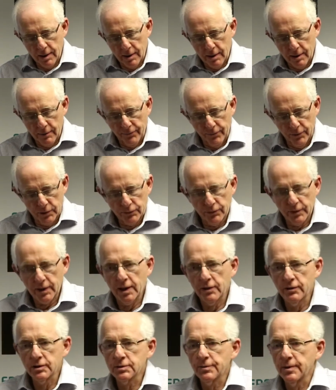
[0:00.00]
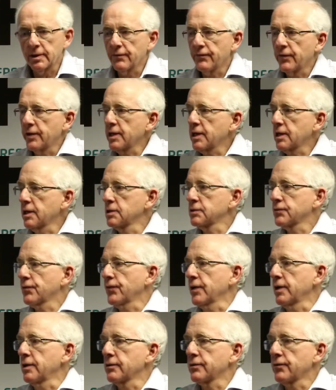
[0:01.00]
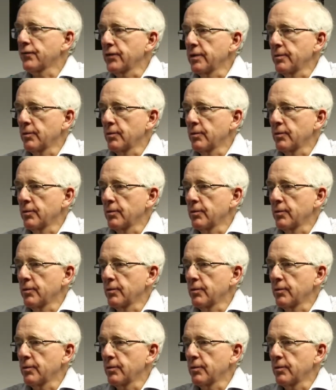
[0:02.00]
First of all, Adrian's been a very close friend of the Free